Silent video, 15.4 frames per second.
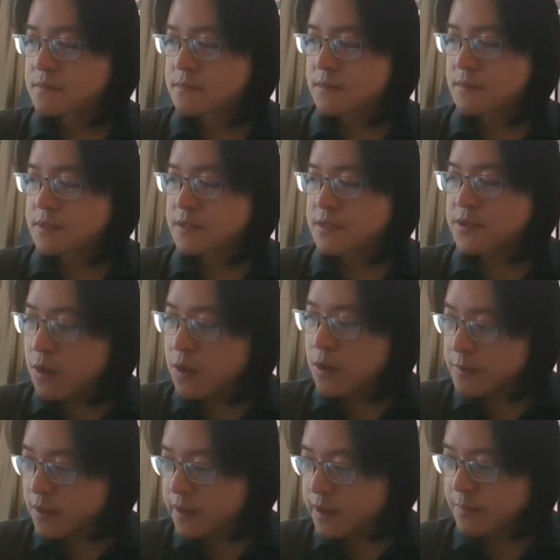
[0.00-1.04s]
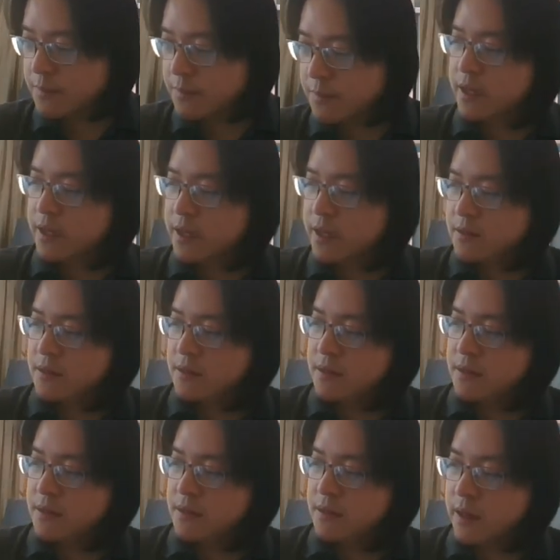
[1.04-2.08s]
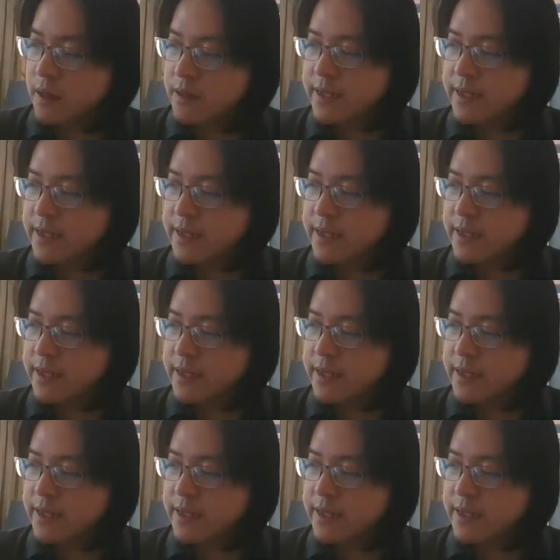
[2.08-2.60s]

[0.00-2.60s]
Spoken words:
So you know what I'm talking about, right? They are both